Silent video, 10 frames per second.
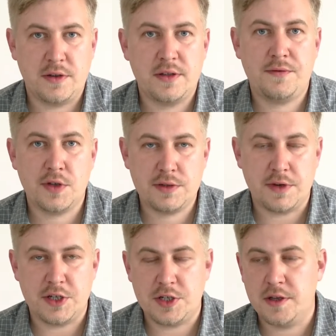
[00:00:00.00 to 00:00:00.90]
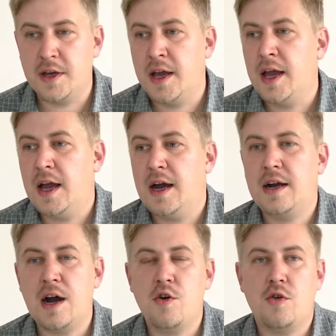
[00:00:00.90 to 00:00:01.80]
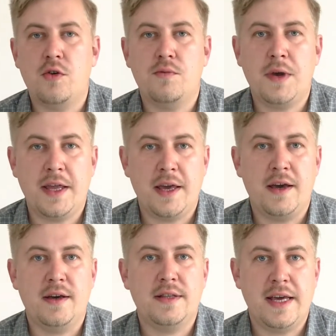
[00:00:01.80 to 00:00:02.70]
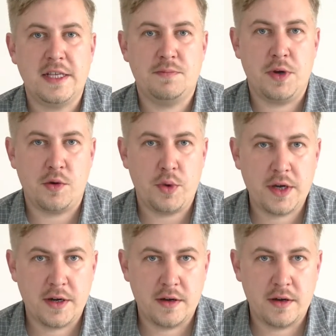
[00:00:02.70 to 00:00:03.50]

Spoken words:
The first question: how many days per week